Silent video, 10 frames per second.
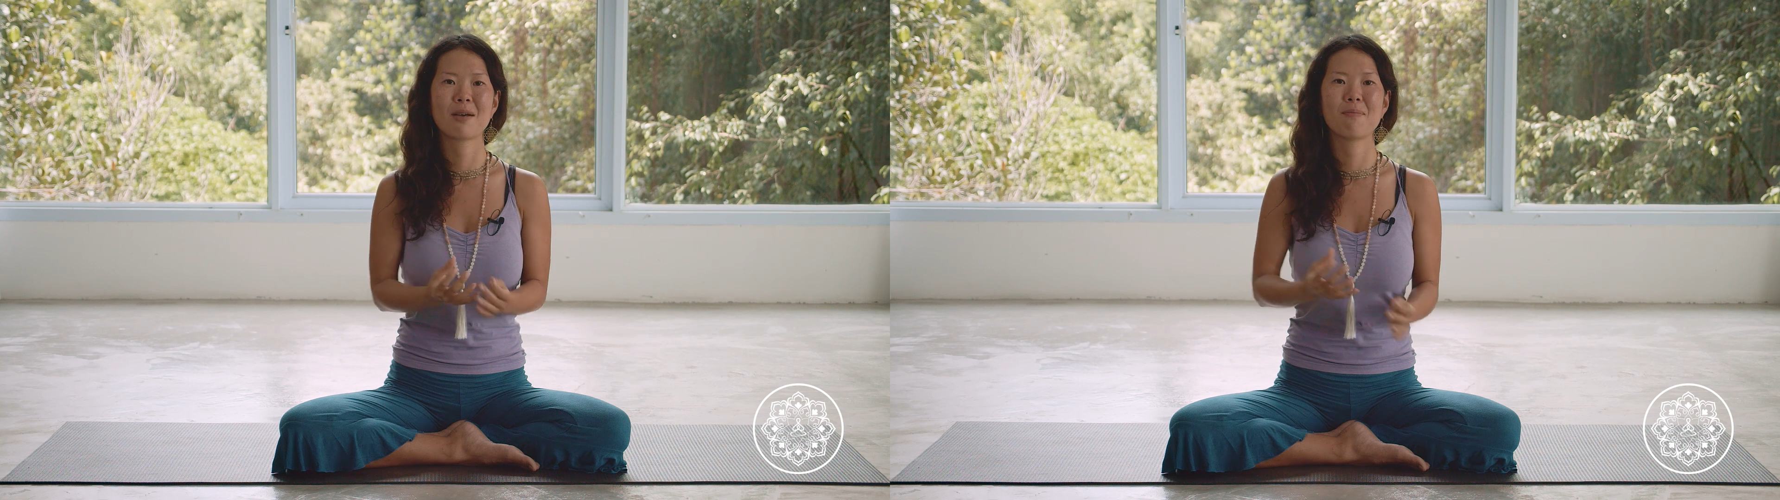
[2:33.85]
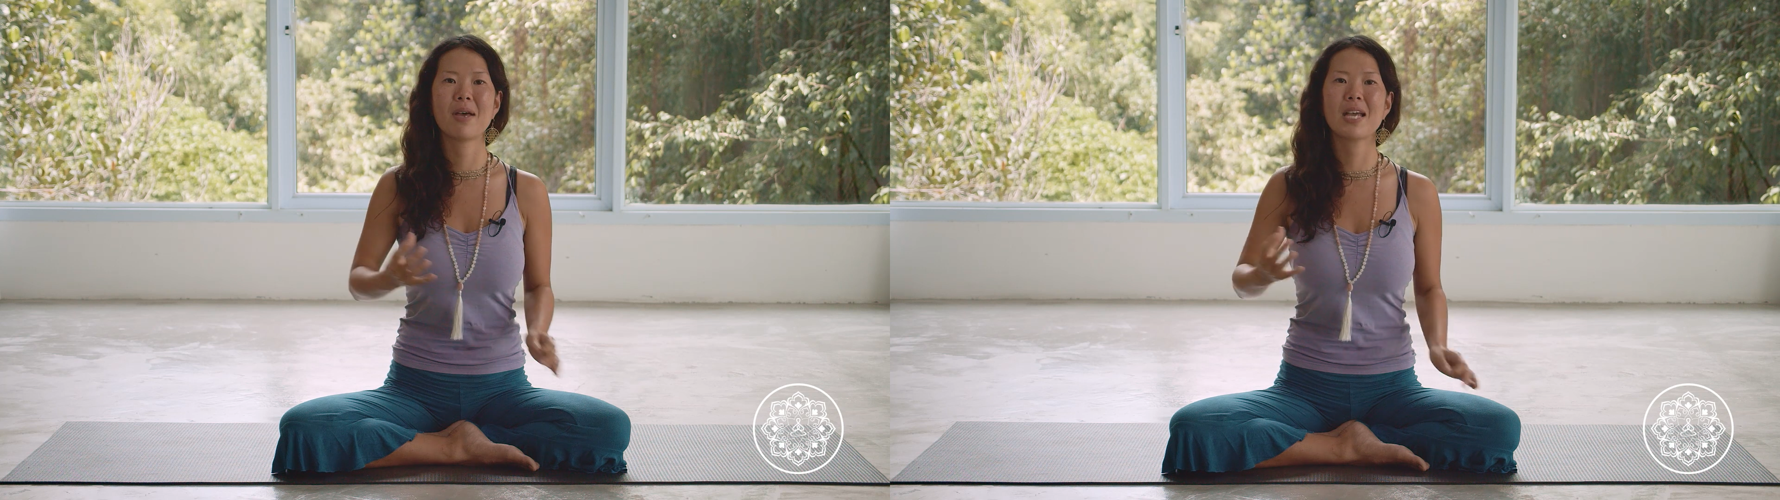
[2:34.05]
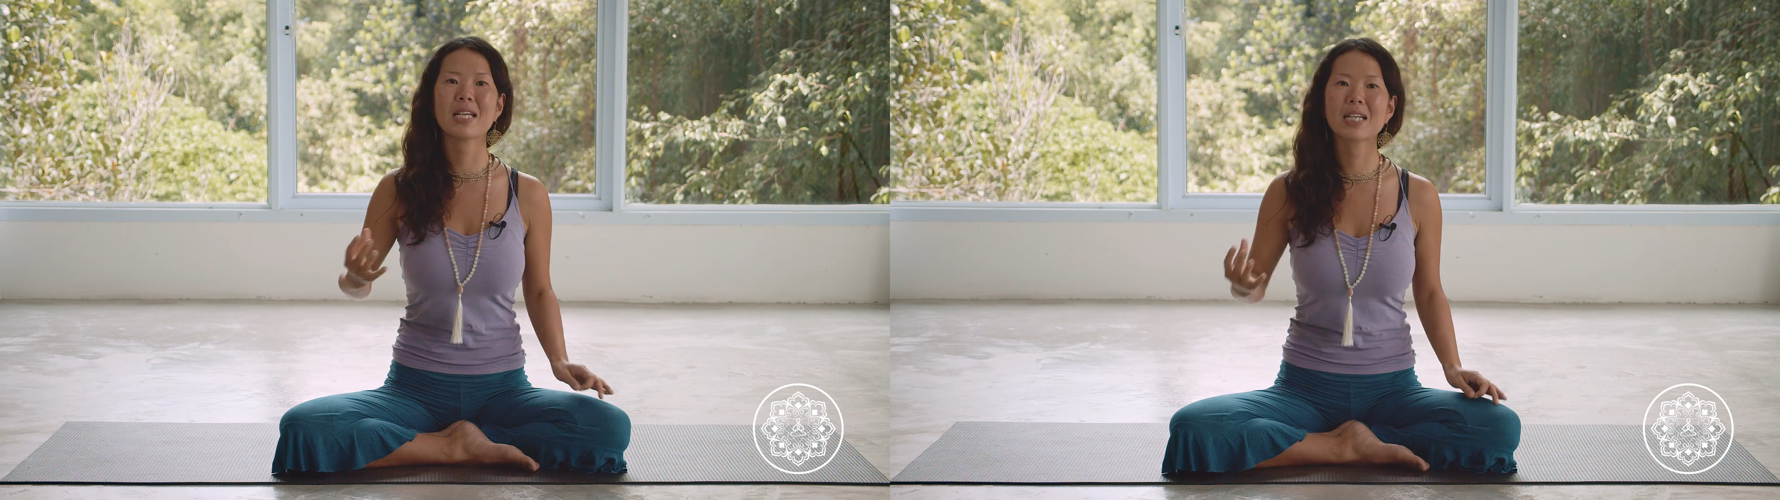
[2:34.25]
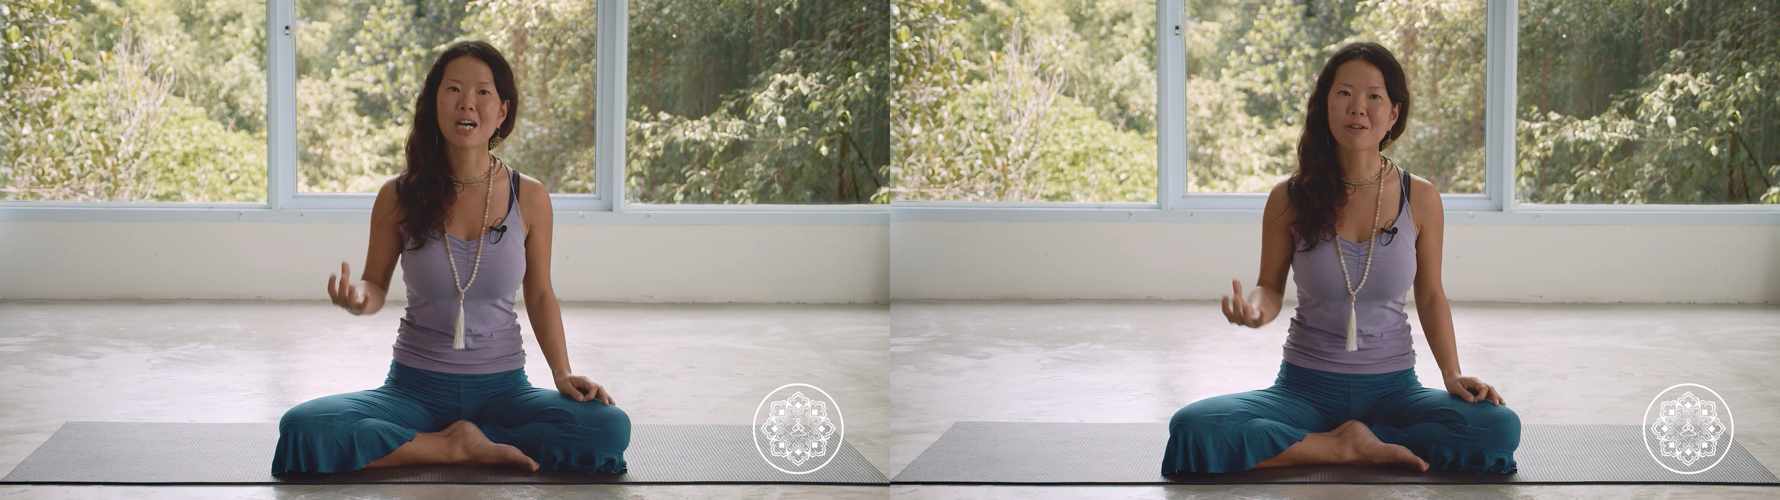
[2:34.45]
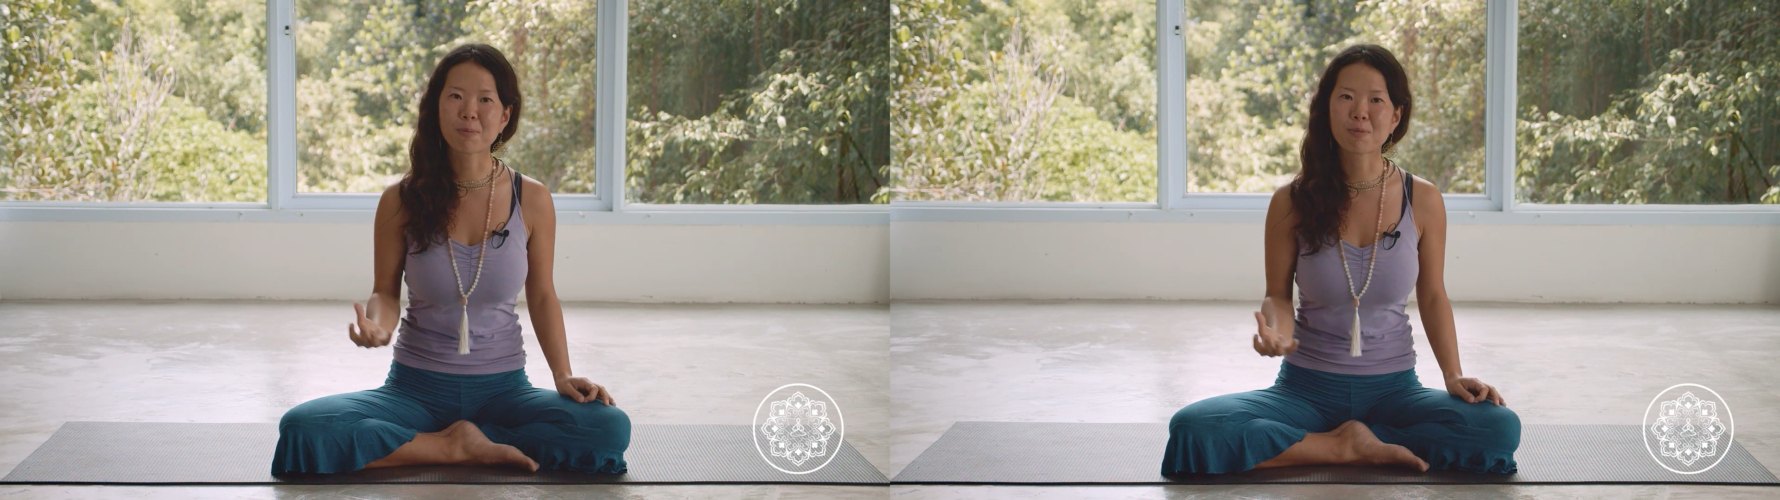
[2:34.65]
make
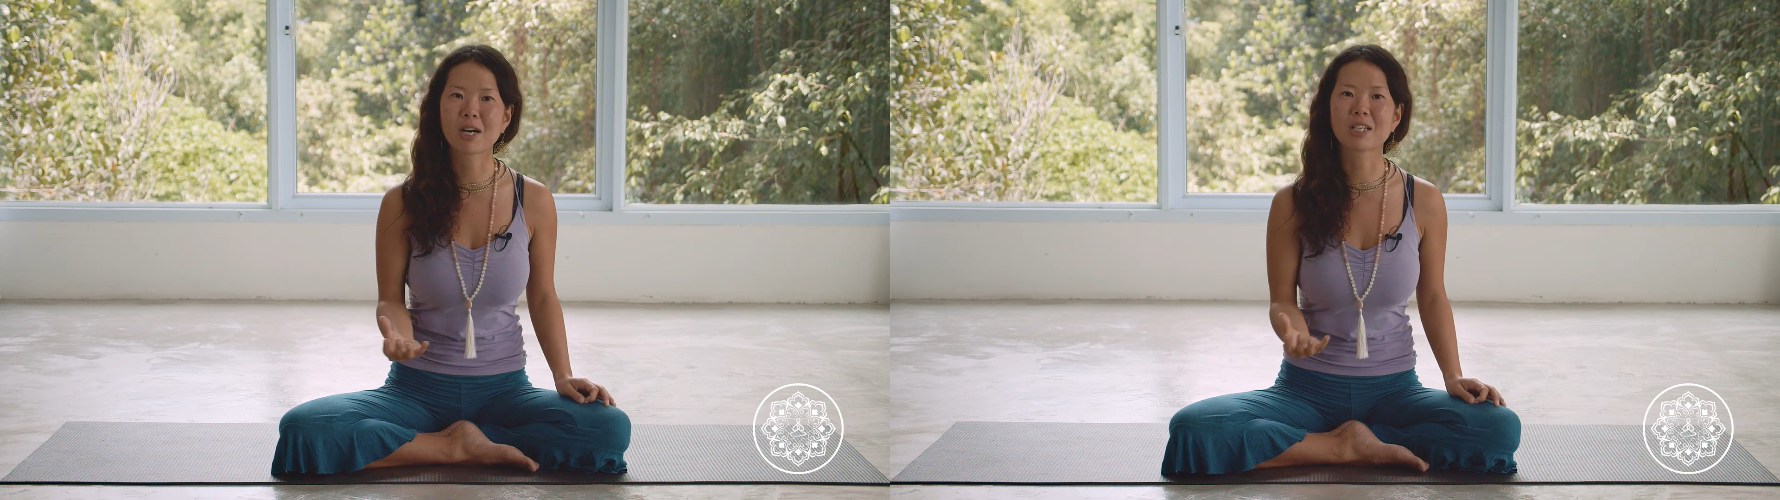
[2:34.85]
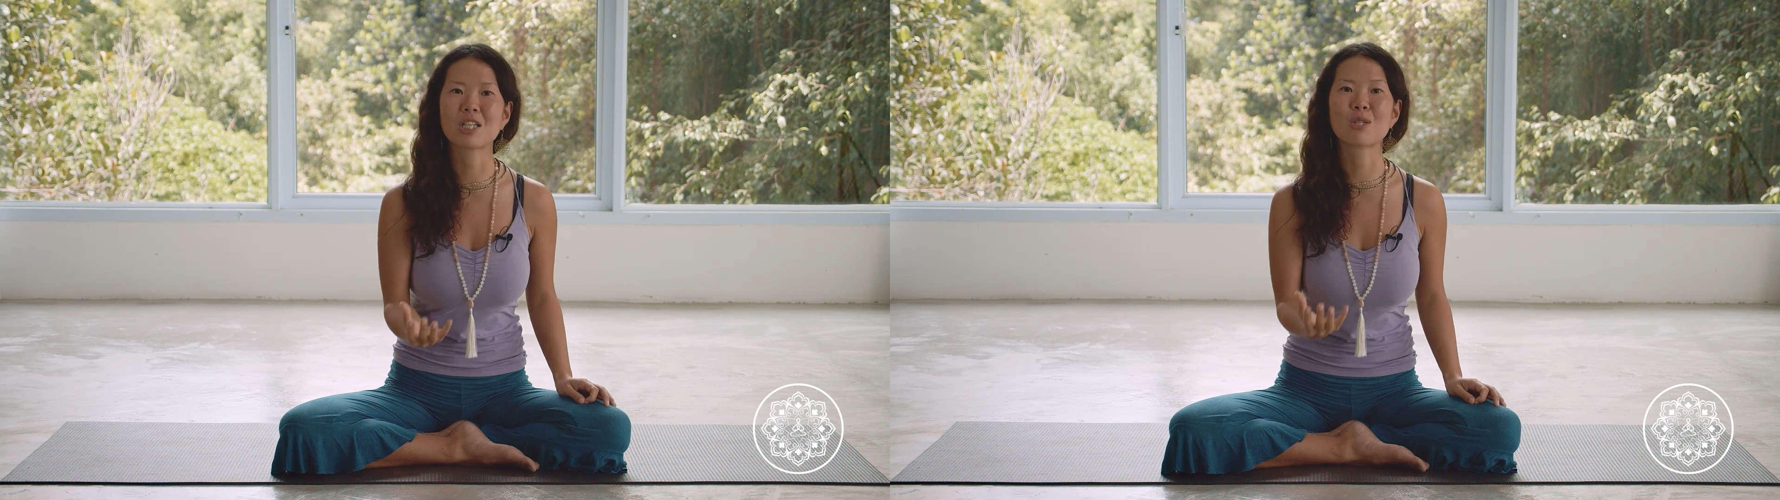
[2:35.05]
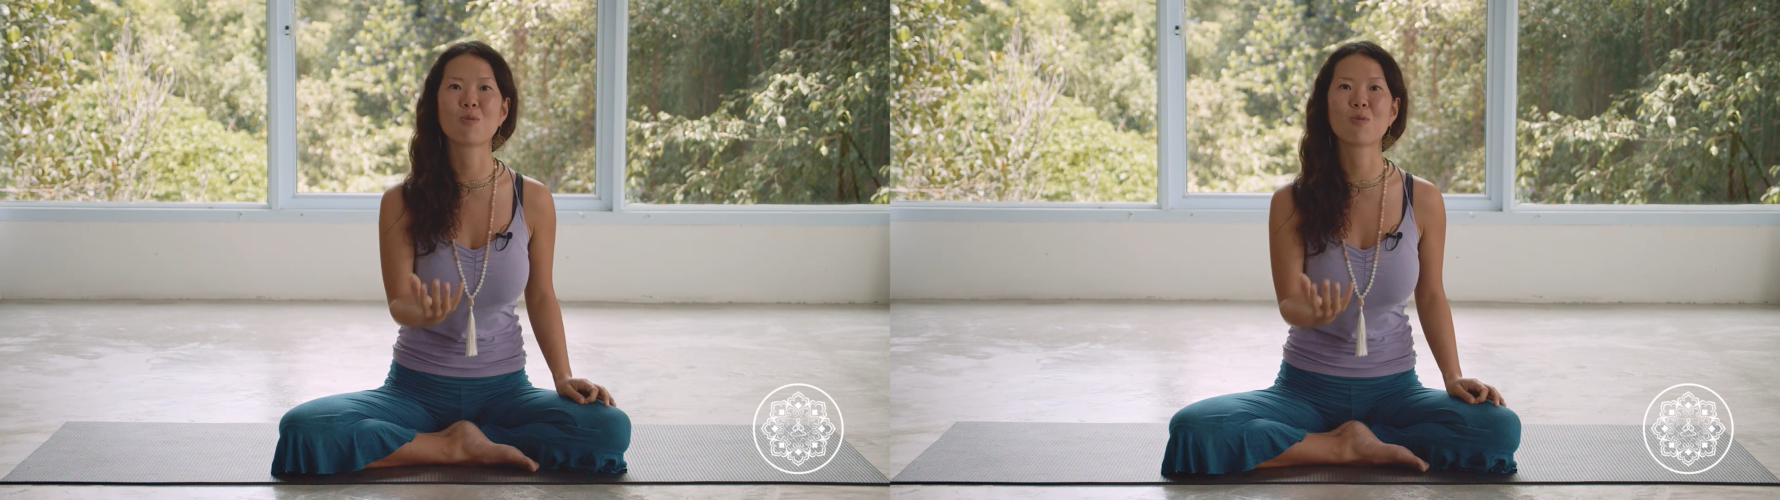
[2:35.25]
our practice